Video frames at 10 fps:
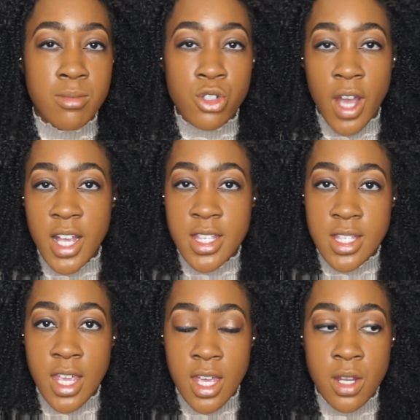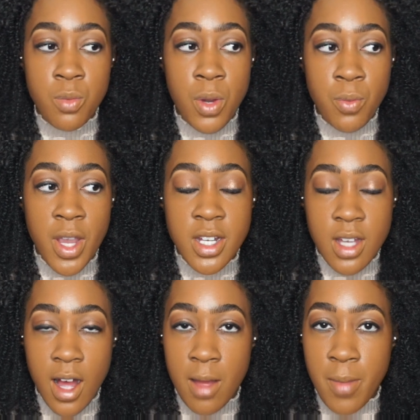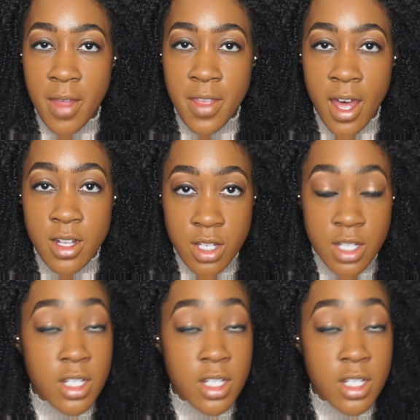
dry skin, one way to combat that